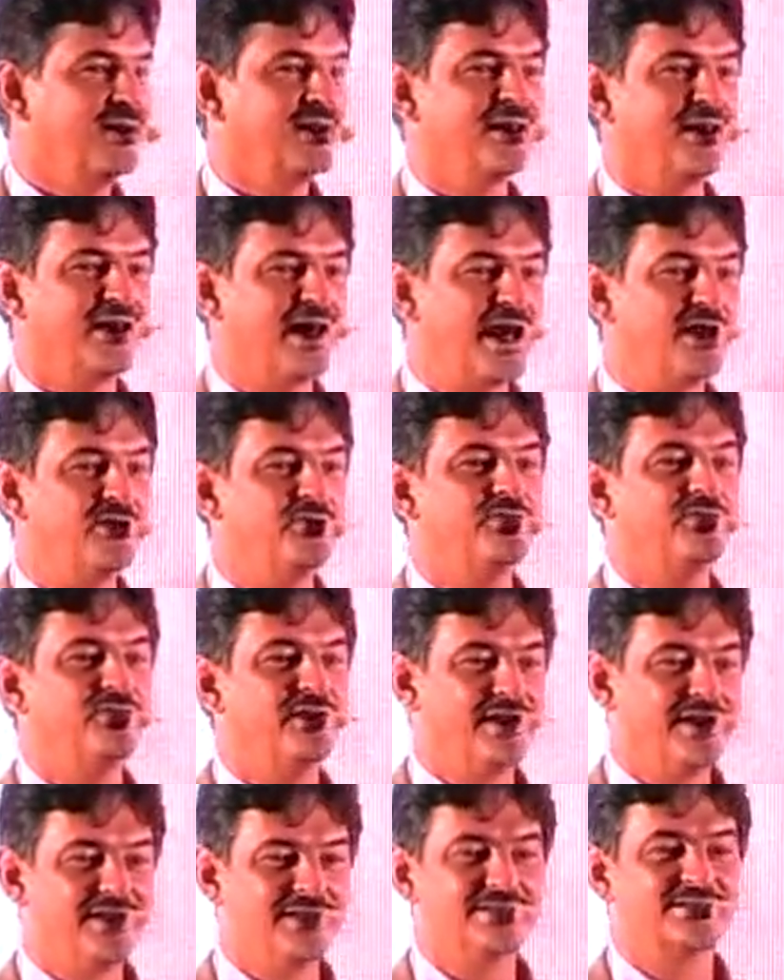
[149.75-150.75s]
Life
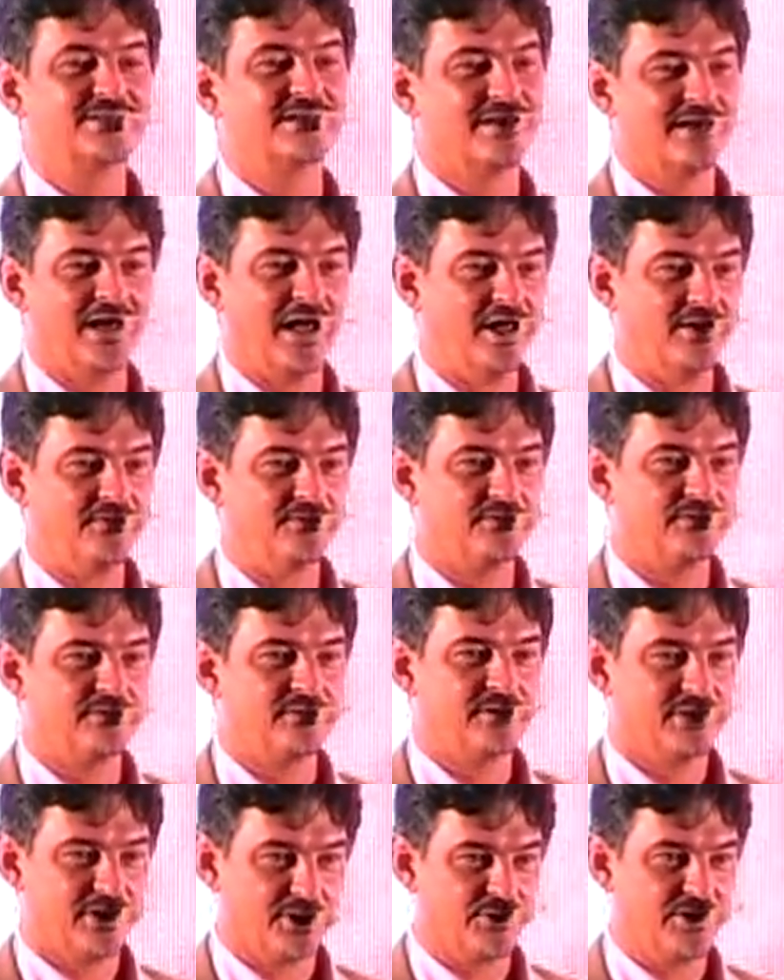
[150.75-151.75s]
is life.
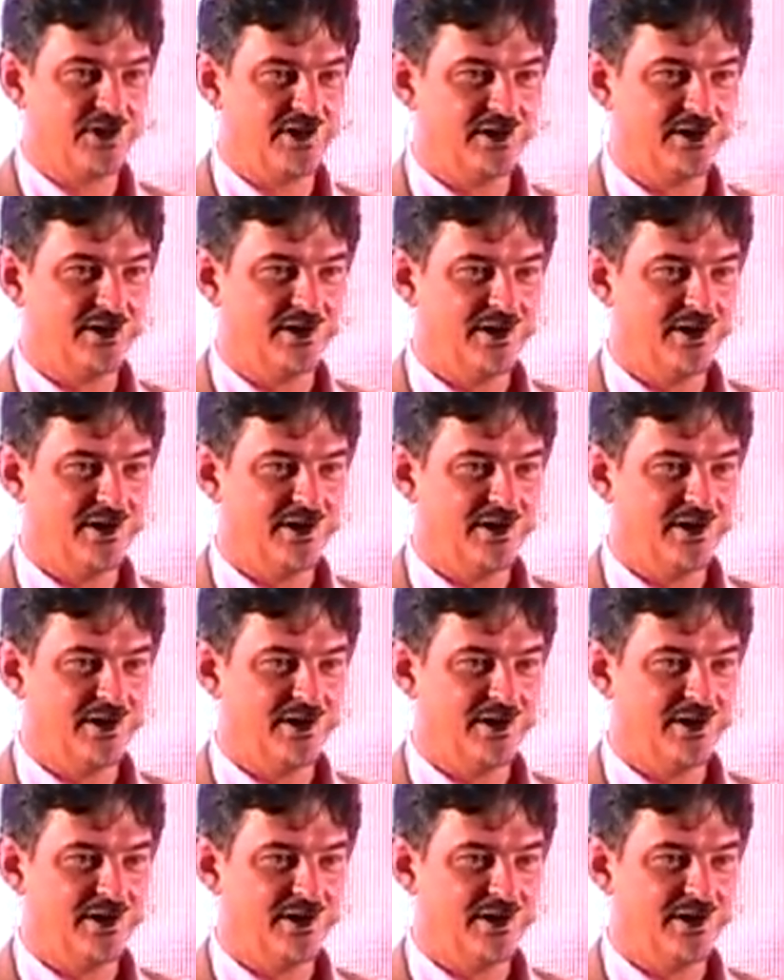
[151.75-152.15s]
Agreed?